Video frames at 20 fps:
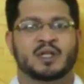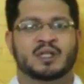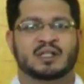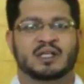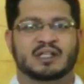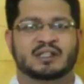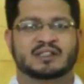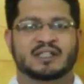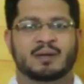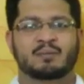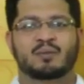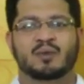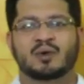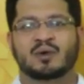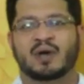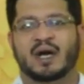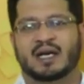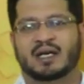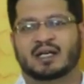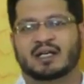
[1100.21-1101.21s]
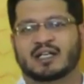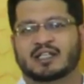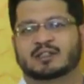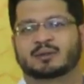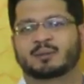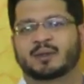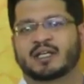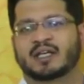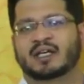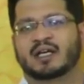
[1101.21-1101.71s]
the Jammu and
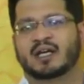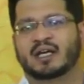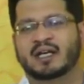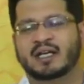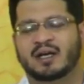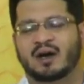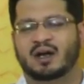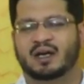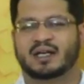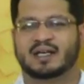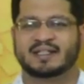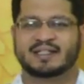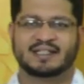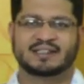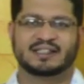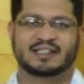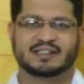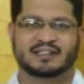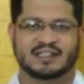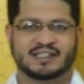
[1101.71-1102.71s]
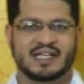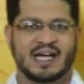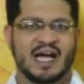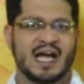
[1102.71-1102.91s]
Kashmir Reorganization